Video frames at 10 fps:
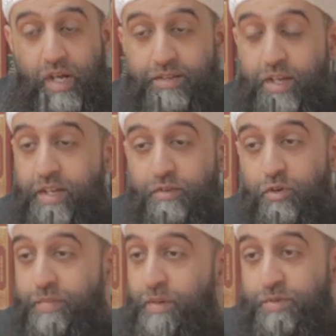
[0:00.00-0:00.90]
And then he
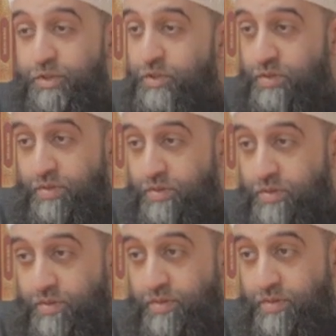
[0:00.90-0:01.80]
won't be able to do
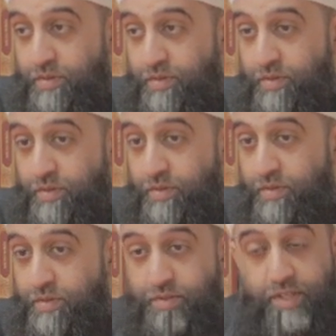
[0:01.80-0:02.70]

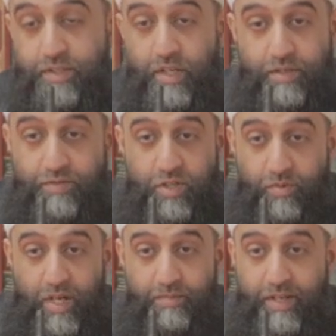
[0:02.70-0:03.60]
six days of
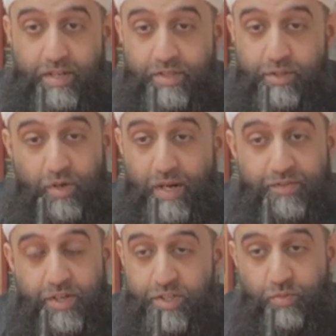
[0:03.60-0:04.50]
Shawwal because you don't
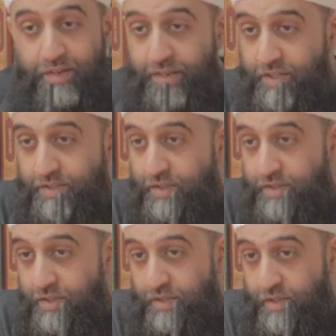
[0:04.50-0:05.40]
have 31 days
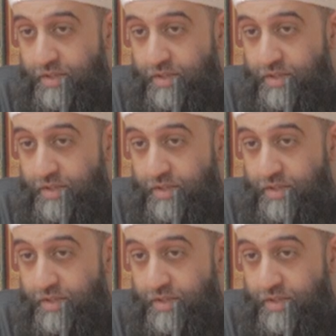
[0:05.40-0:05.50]
in,